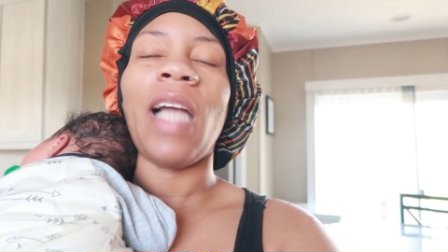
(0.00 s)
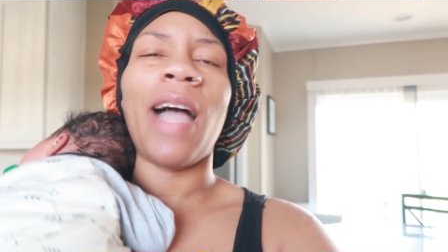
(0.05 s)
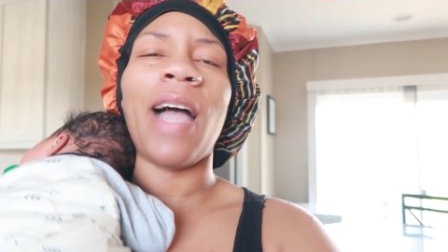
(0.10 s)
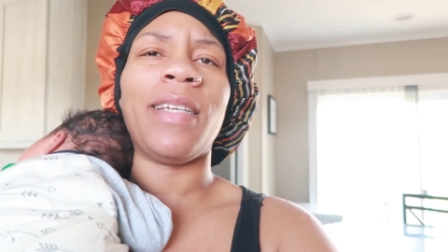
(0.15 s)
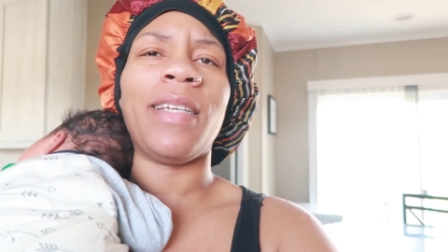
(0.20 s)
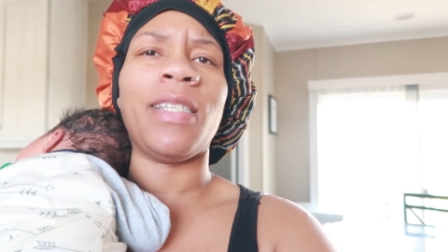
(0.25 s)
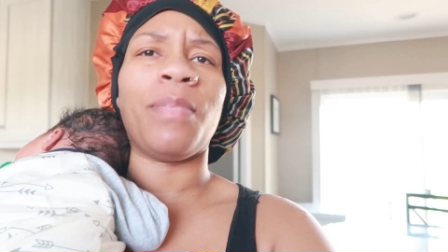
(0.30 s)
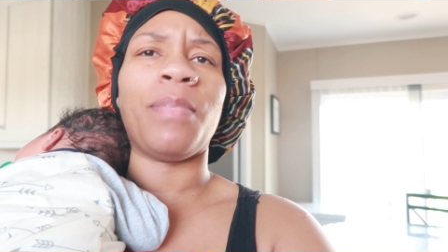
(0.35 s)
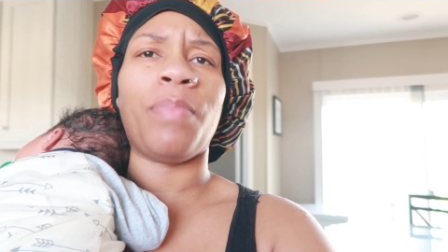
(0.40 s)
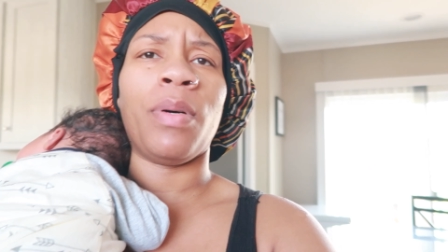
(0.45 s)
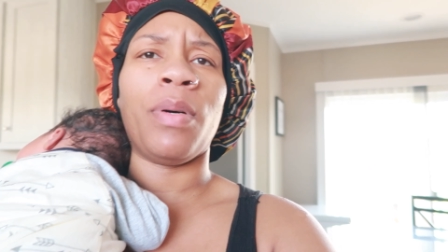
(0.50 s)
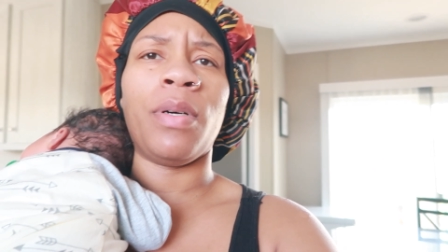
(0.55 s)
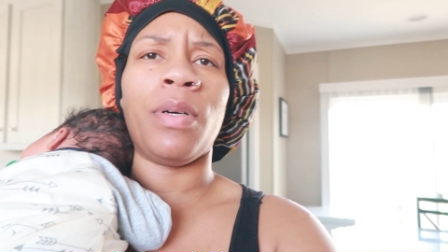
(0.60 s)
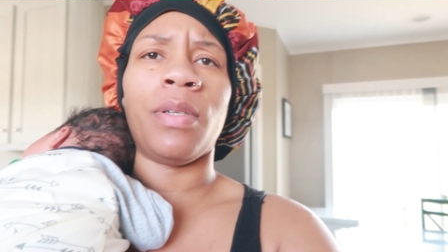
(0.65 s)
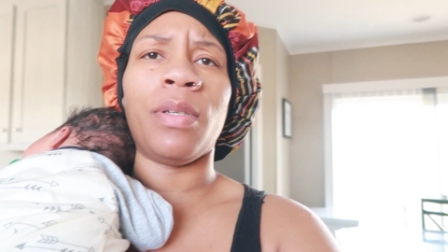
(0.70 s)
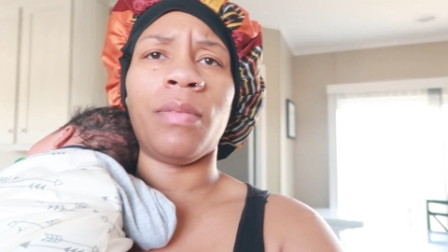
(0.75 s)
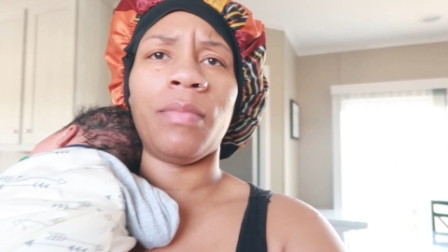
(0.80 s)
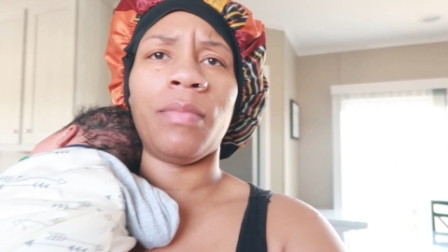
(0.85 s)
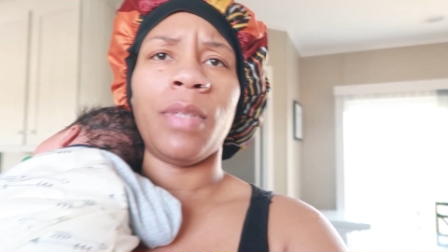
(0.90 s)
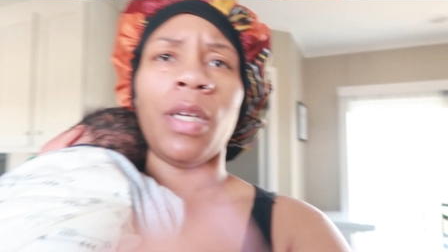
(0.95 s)
i just
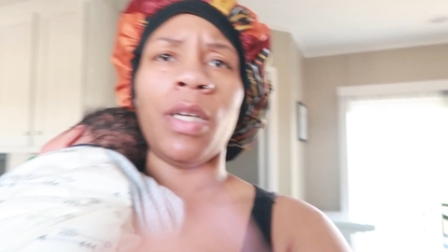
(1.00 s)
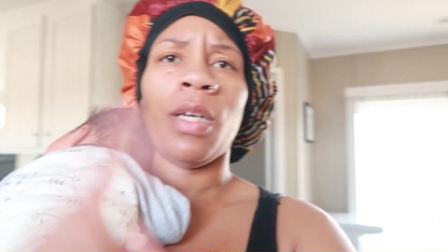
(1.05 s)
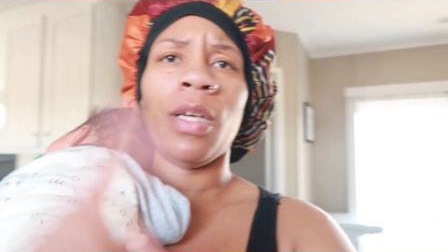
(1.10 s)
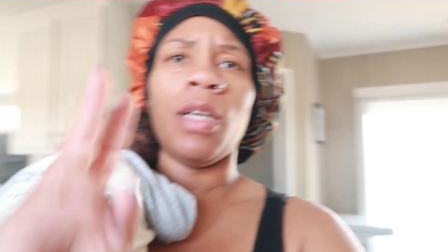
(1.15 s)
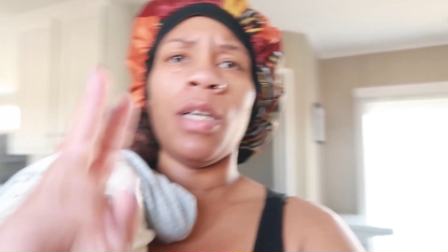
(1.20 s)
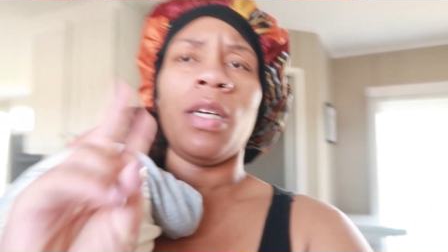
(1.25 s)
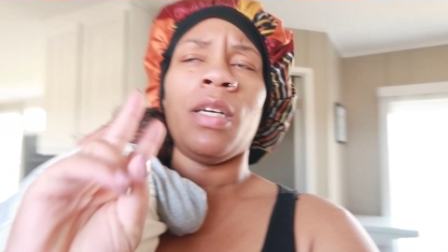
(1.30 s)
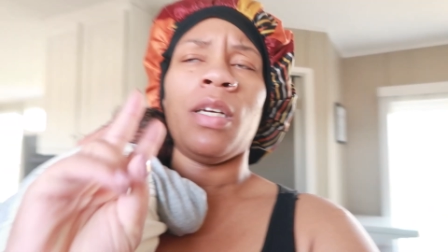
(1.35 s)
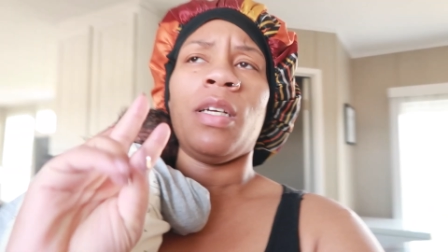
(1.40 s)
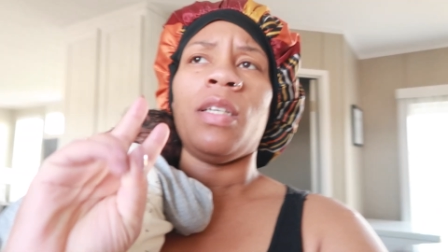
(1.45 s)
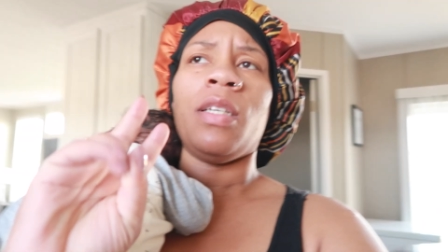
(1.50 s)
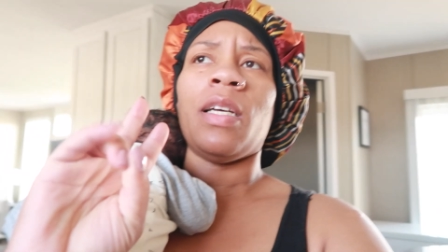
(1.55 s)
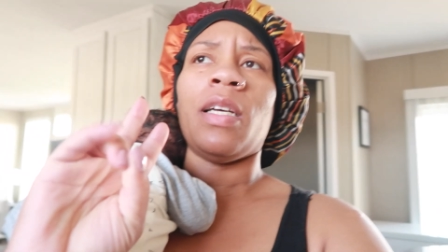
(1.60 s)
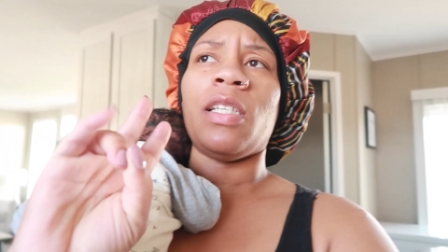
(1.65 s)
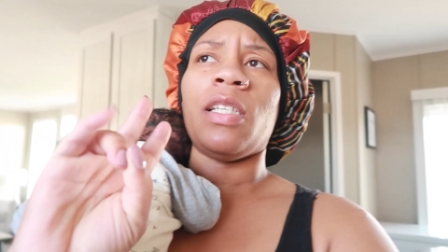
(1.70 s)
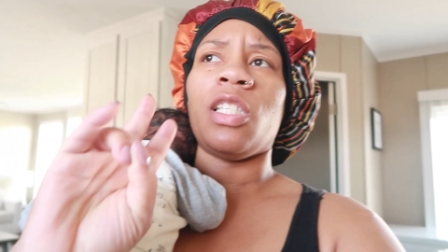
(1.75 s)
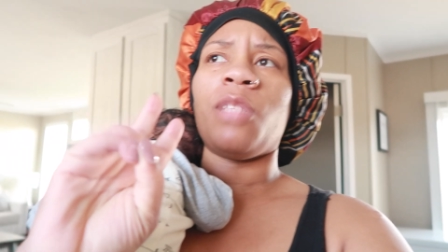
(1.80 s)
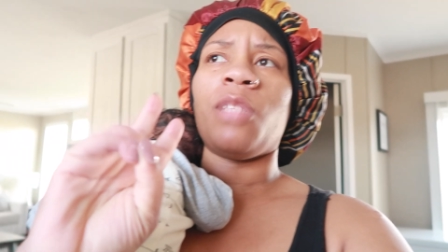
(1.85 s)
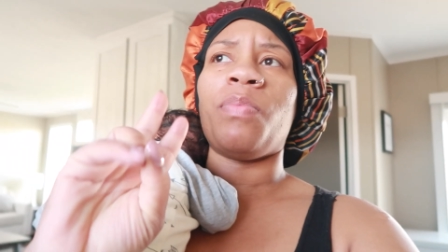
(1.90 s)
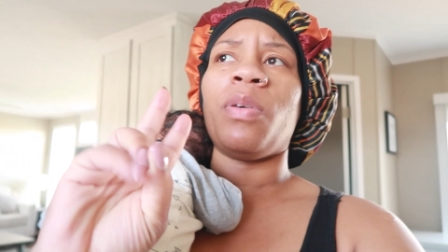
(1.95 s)
pumped i
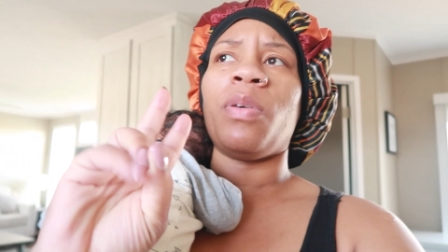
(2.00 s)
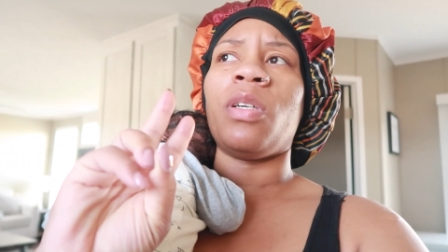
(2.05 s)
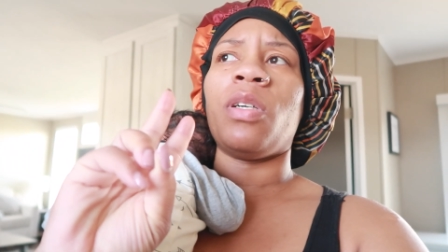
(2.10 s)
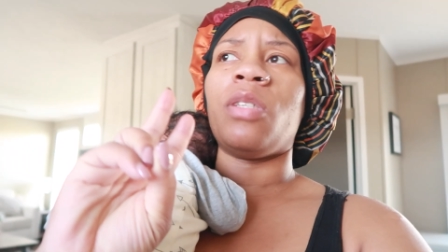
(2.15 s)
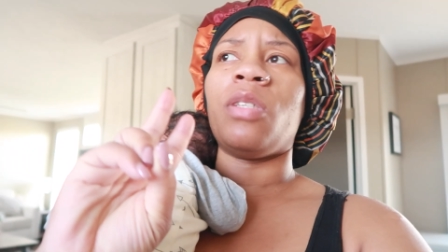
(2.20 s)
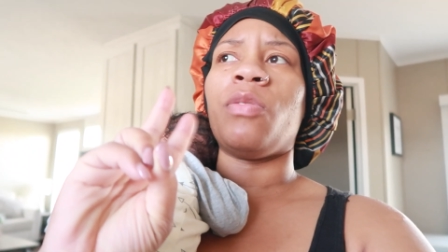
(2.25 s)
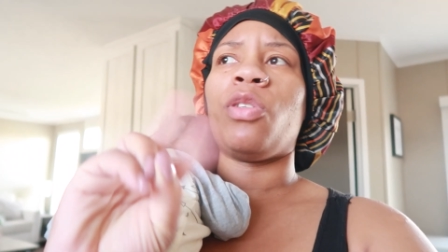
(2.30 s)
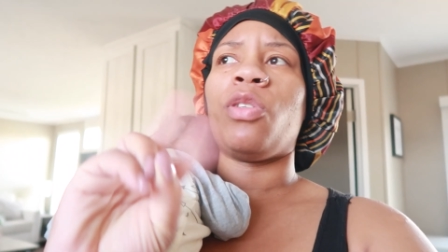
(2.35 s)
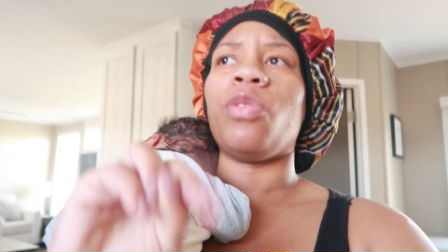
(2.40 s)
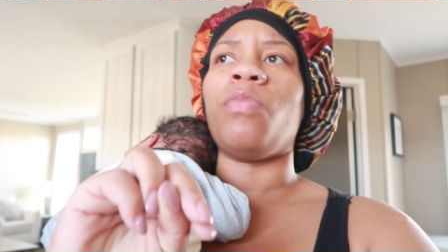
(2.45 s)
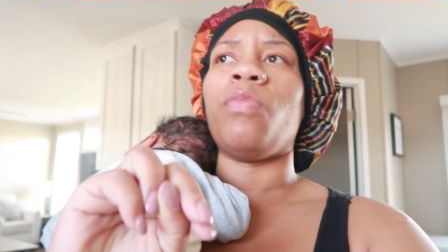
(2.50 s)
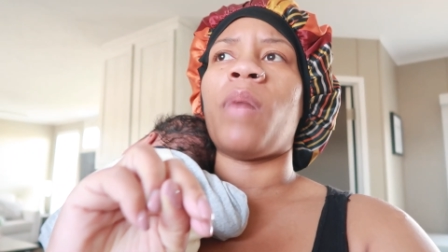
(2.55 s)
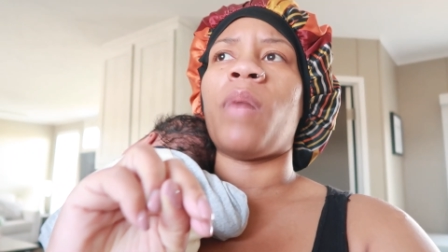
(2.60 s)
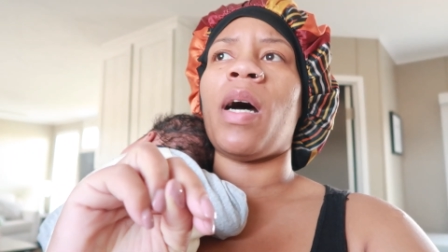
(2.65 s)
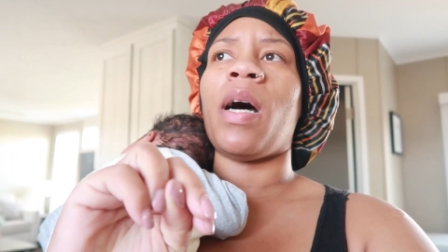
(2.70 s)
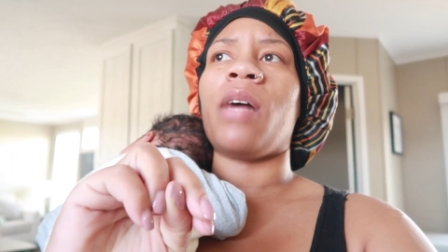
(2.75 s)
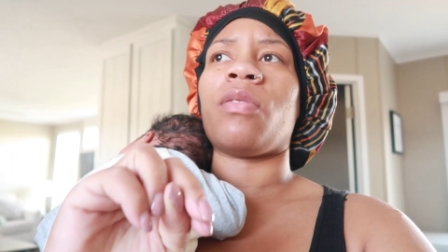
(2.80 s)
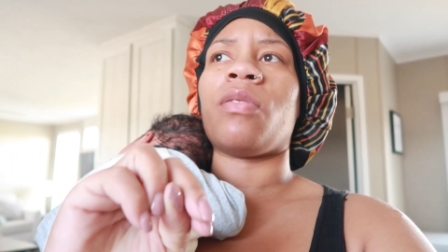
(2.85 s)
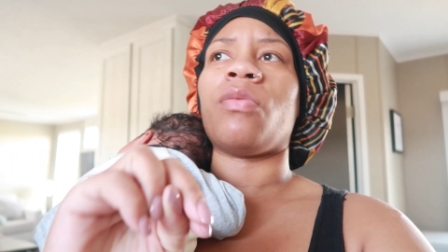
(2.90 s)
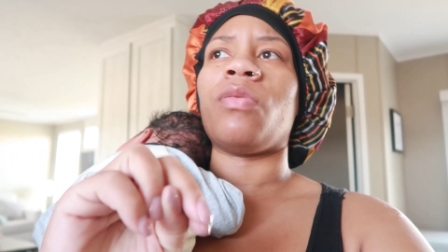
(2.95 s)
just pumped two
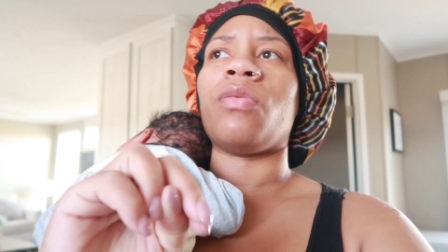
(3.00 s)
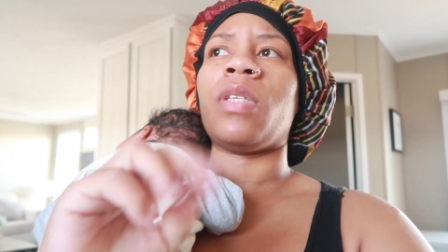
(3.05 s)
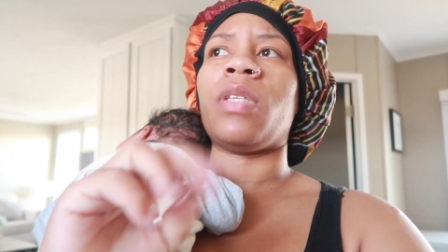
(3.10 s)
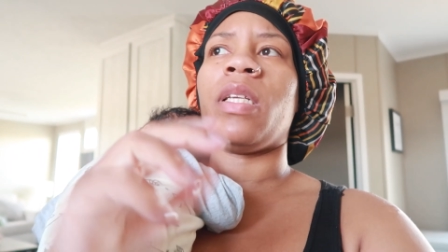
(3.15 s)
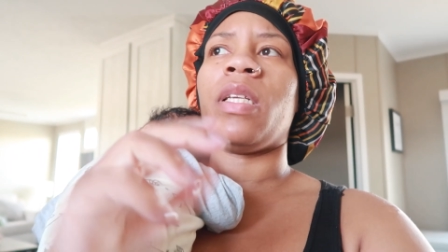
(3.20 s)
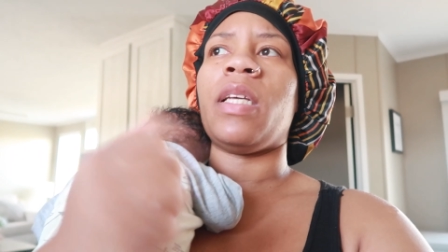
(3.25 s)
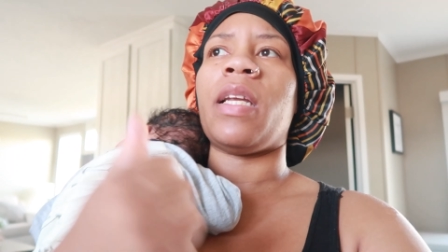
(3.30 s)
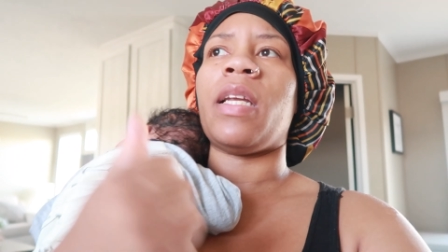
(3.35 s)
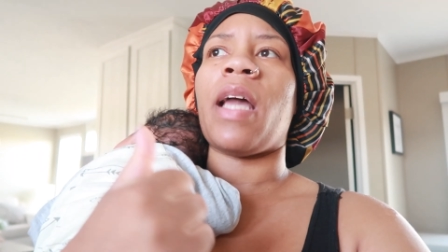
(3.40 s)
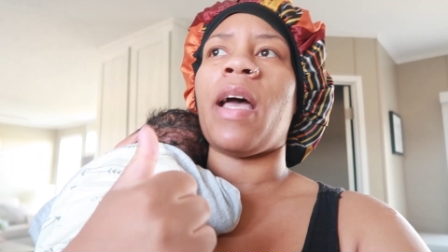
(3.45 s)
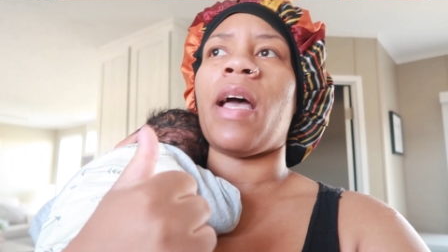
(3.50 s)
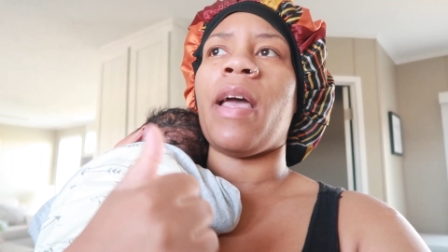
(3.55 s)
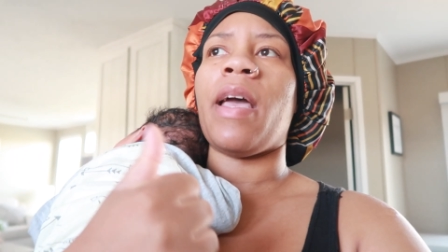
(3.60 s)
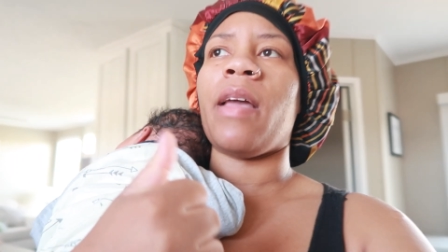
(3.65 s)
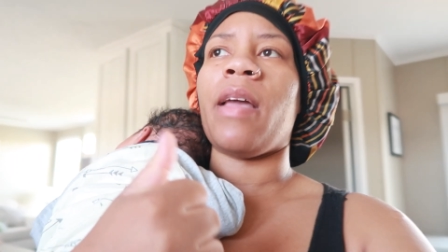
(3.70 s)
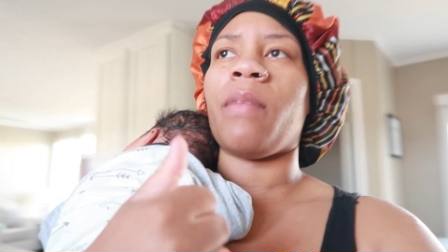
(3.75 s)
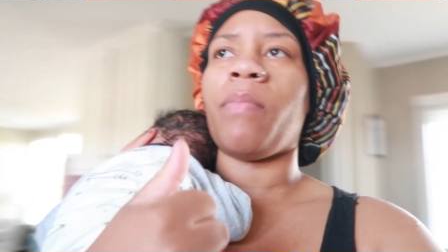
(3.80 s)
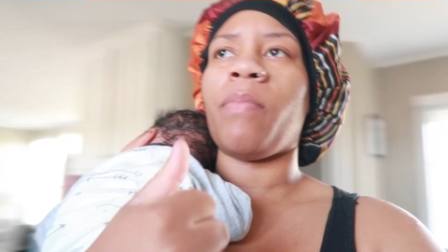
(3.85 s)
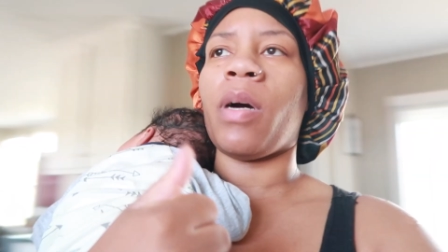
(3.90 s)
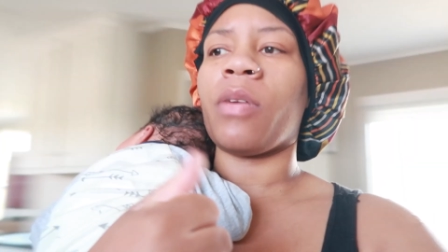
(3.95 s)
bottles and then i had
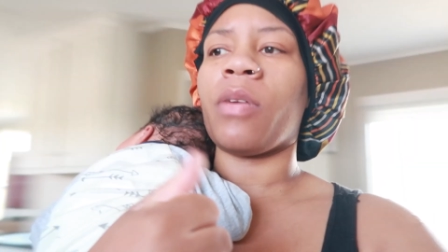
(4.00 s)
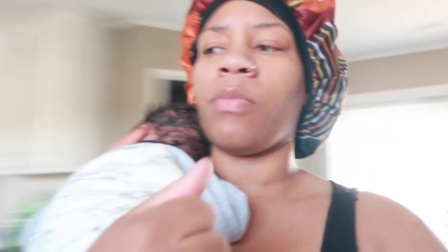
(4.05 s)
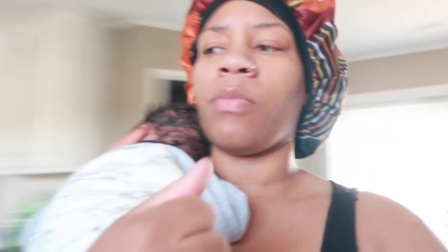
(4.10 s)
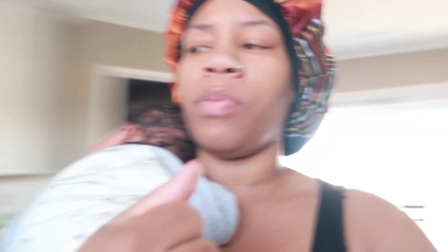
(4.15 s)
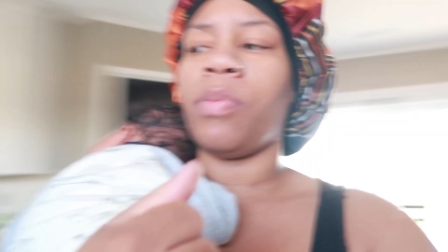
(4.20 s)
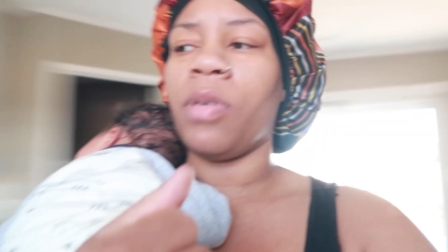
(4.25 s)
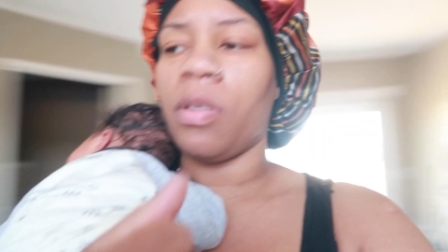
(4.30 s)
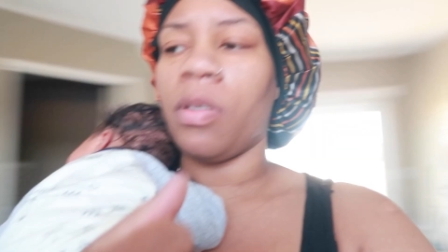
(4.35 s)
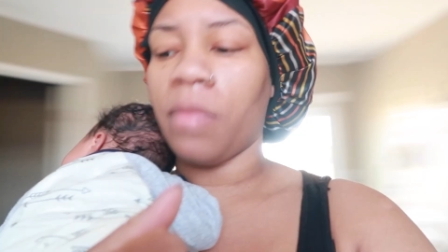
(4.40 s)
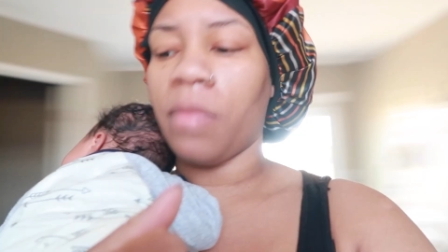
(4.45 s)
a bottle pump